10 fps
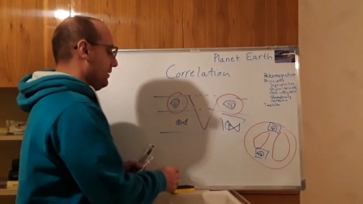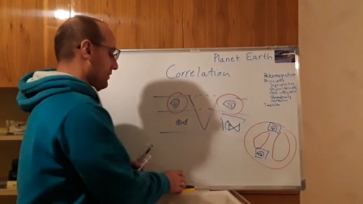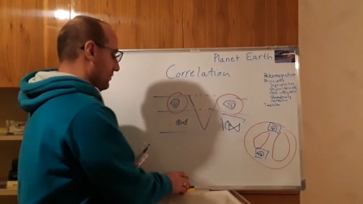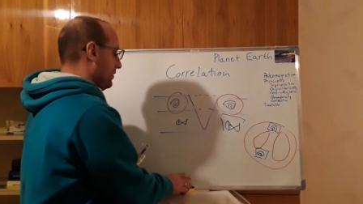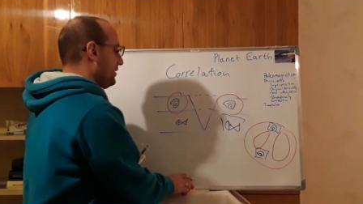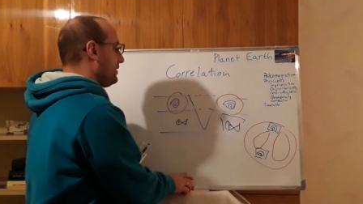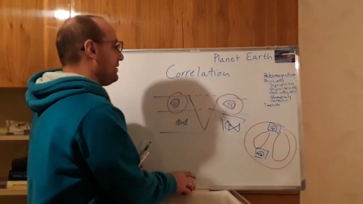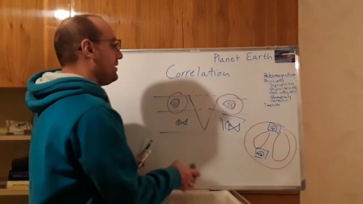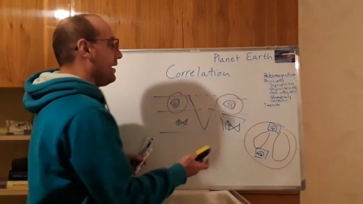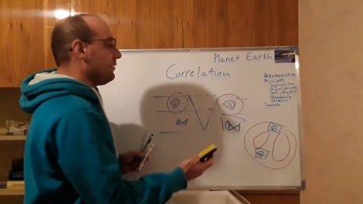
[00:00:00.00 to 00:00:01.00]
So this is
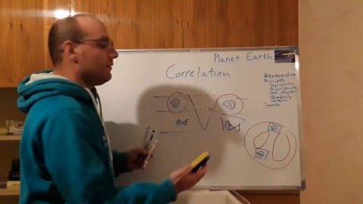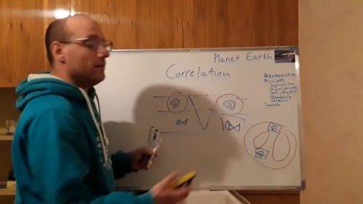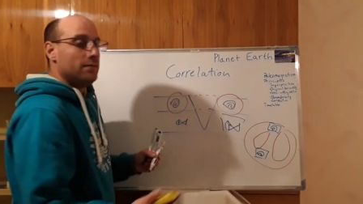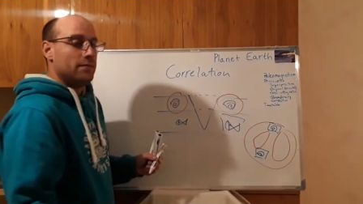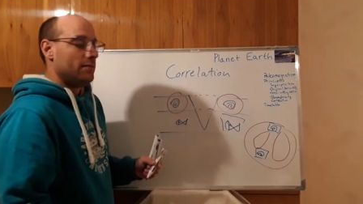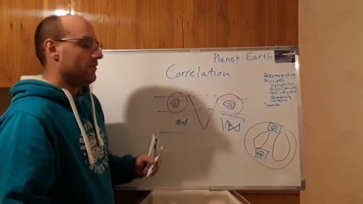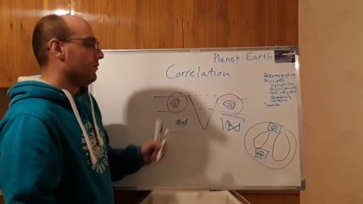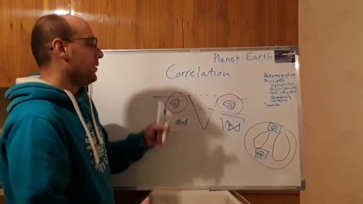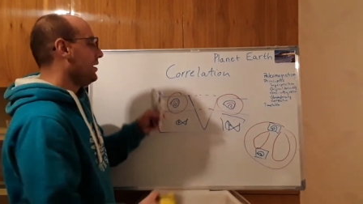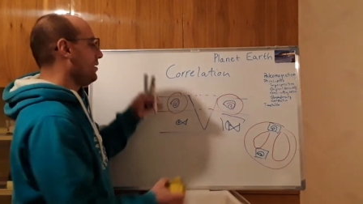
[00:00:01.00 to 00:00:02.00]
then
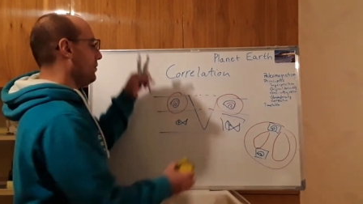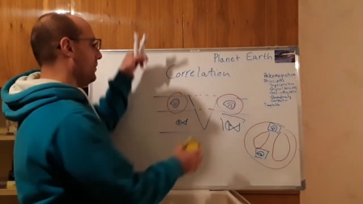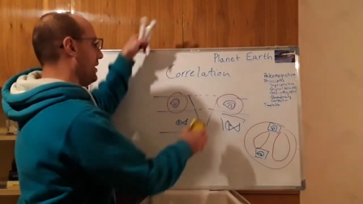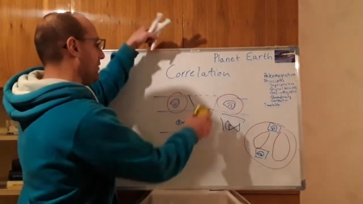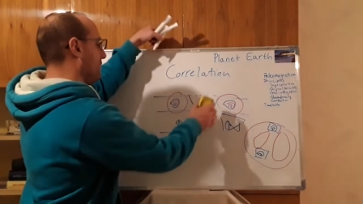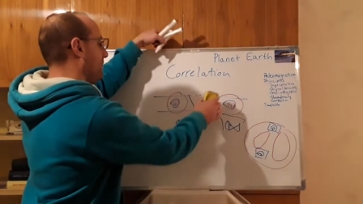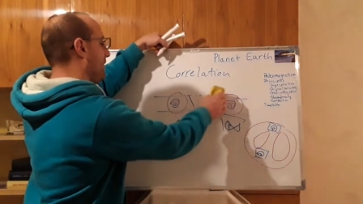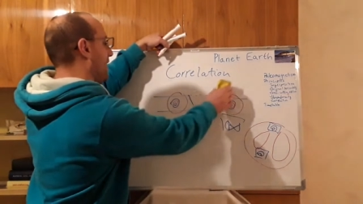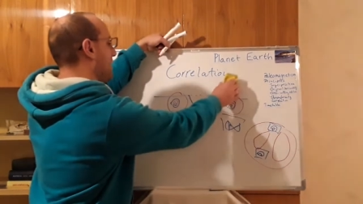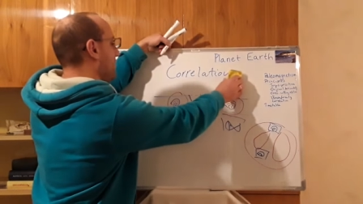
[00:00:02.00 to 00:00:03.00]
speaking about the
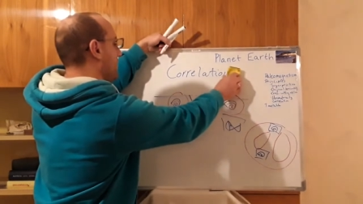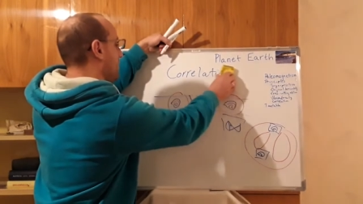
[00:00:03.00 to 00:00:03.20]
5